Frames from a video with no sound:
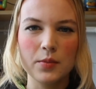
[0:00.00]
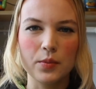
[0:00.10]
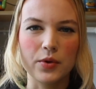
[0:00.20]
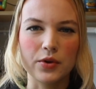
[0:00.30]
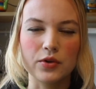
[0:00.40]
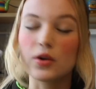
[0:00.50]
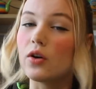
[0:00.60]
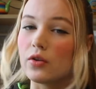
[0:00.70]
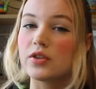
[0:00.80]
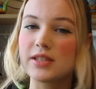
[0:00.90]
but
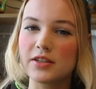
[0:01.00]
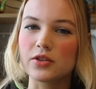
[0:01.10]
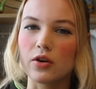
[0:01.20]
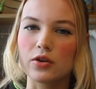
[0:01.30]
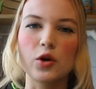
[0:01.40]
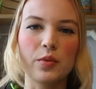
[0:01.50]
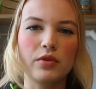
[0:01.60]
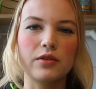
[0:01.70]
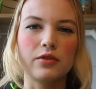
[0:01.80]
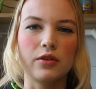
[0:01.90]
on TikTok your
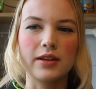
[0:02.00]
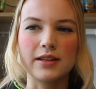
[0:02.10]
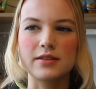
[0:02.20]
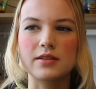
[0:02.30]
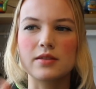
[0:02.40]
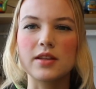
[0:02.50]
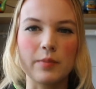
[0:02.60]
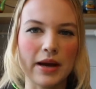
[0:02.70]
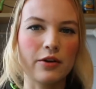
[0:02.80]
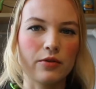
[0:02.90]
peripheral is the
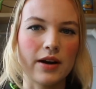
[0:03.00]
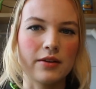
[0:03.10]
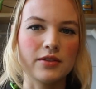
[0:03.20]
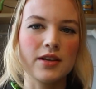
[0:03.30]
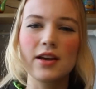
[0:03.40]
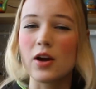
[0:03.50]
background.